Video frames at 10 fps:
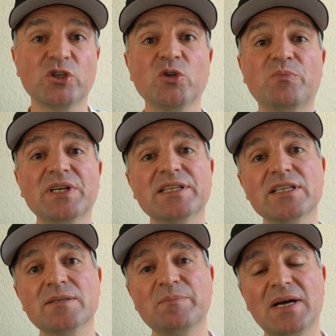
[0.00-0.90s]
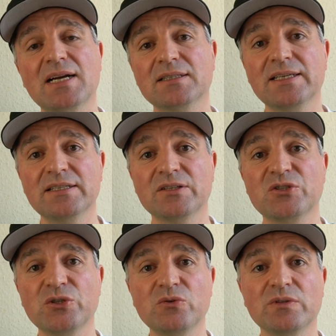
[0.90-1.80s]
To bring this back then
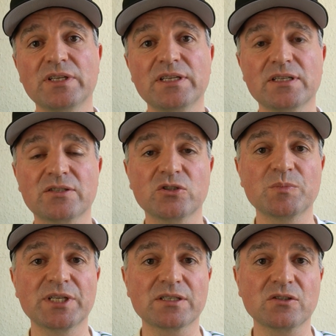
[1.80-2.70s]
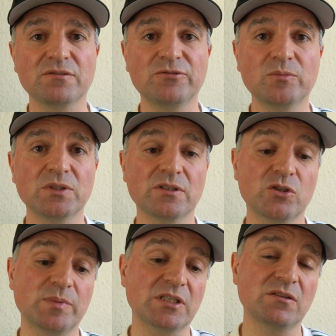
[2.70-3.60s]
to the subject of football, the
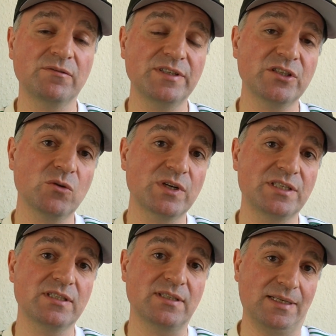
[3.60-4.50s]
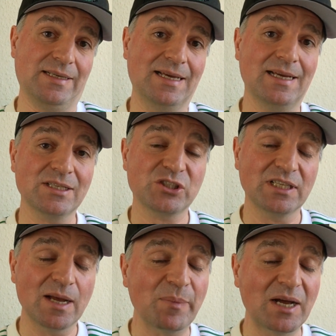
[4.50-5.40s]
subject of the video, which is
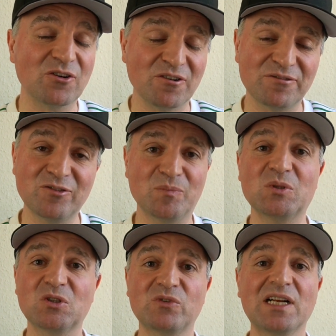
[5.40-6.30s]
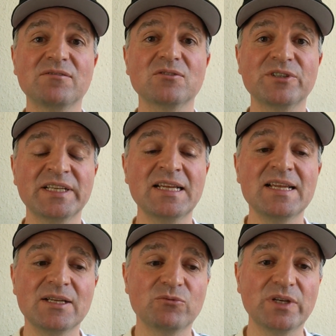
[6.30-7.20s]
actually about a football rivalry,
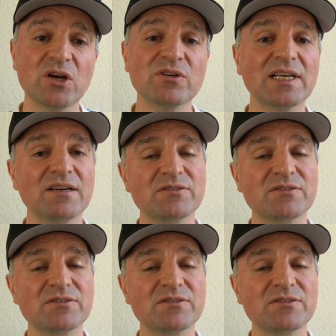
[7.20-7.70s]
we only